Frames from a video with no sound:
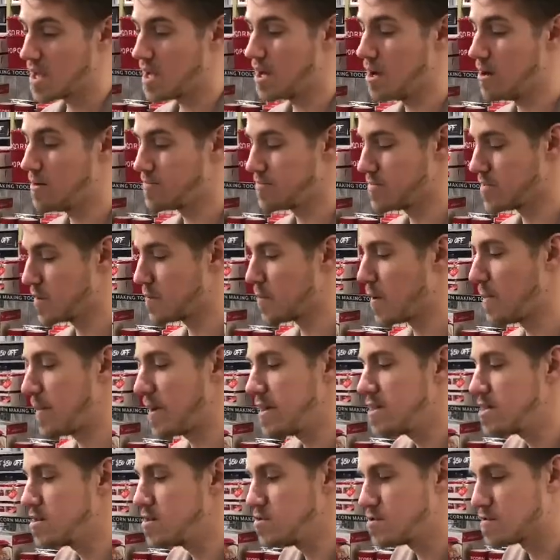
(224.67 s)
Um, they're
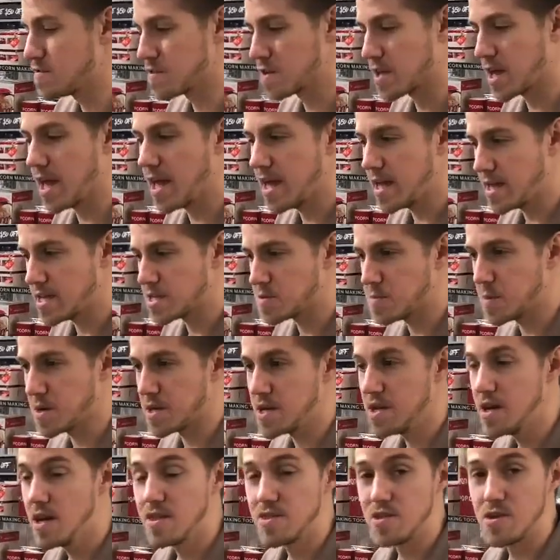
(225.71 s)
primarily used for cakes, but
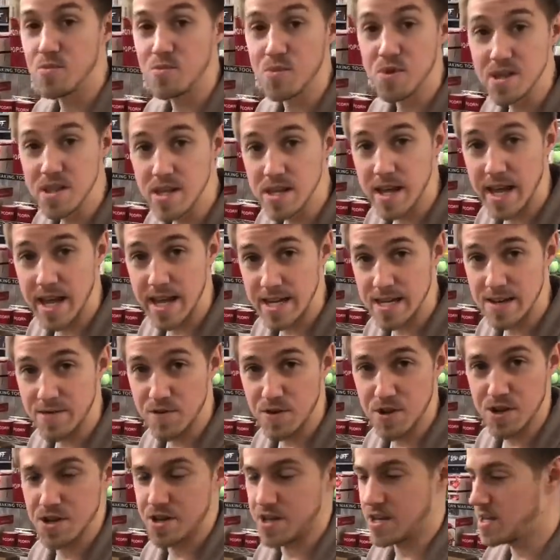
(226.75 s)
they're really handy
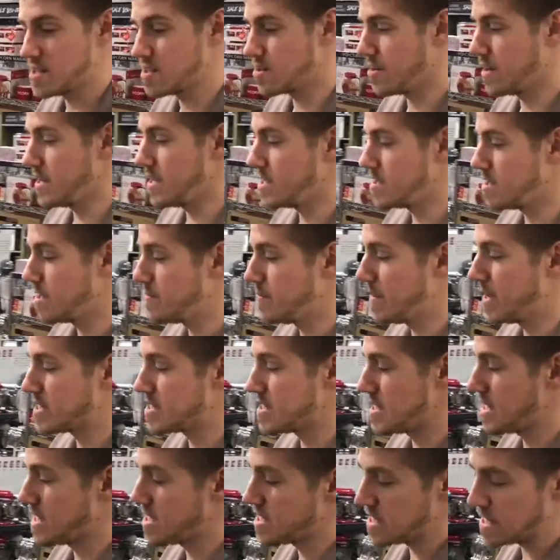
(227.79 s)
for cooking. They're, it
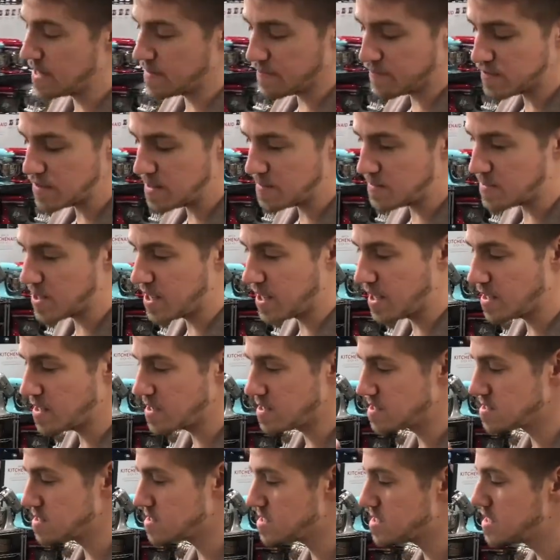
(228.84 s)
makes it easy to flip
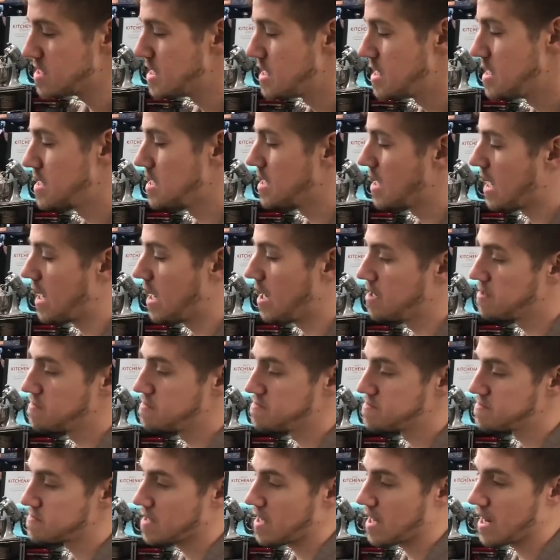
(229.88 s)
things. Um,
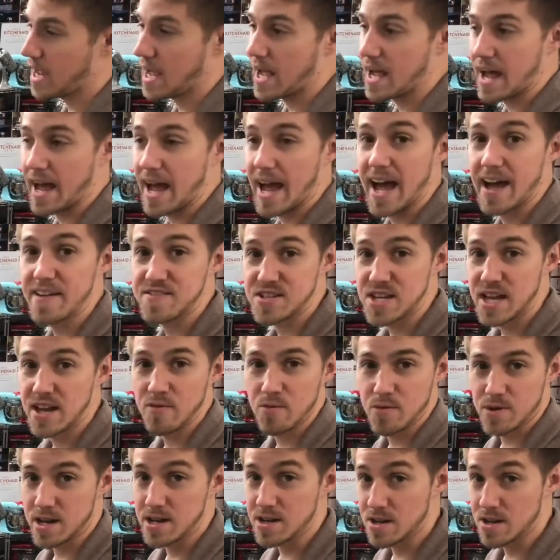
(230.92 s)
and I, ha I, have to have one.